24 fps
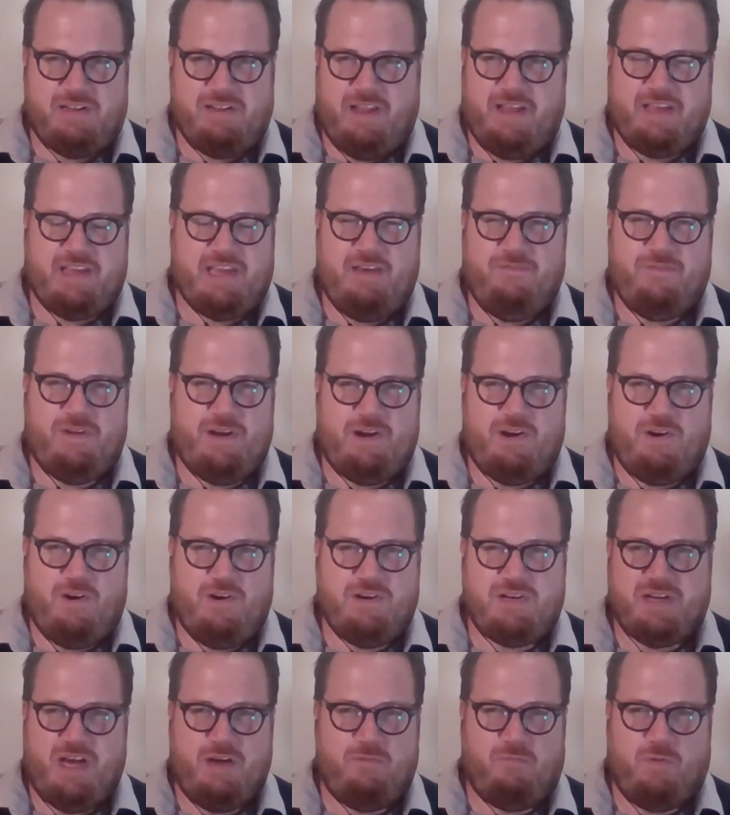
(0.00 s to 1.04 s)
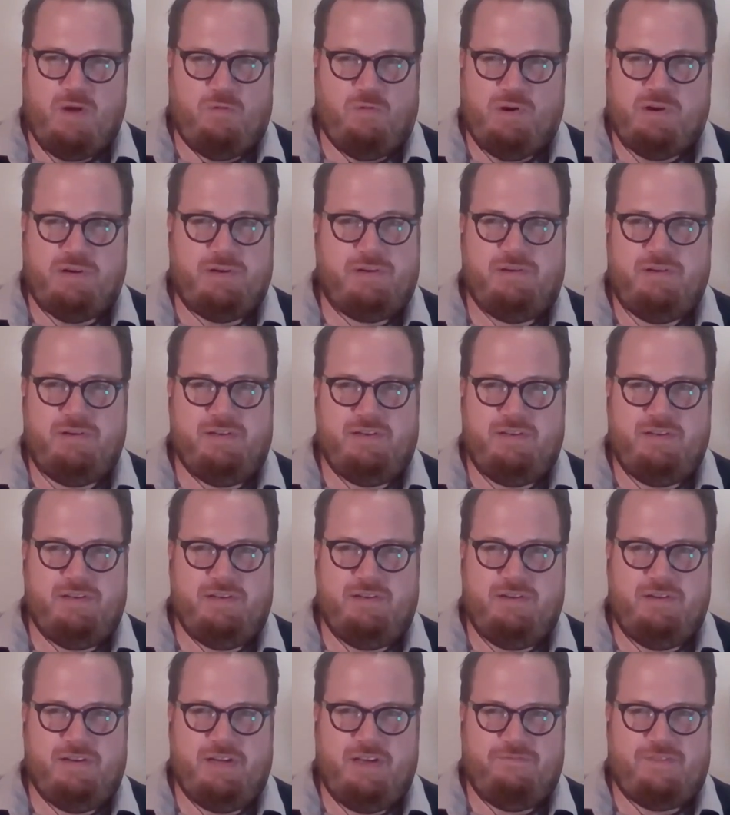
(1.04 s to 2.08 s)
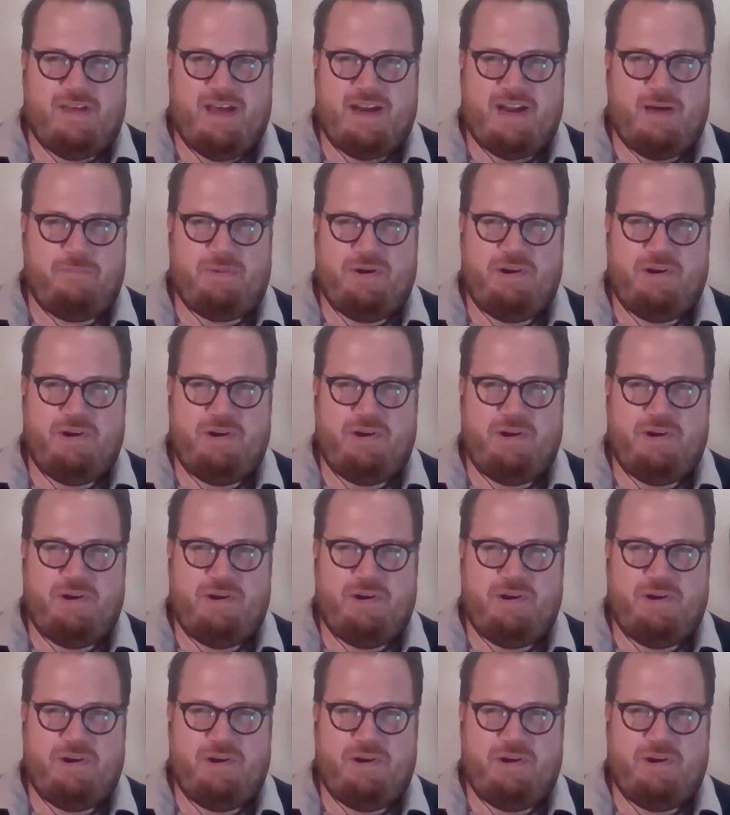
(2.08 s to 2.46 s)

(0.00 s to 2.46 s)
Like, even in our time, if that happened in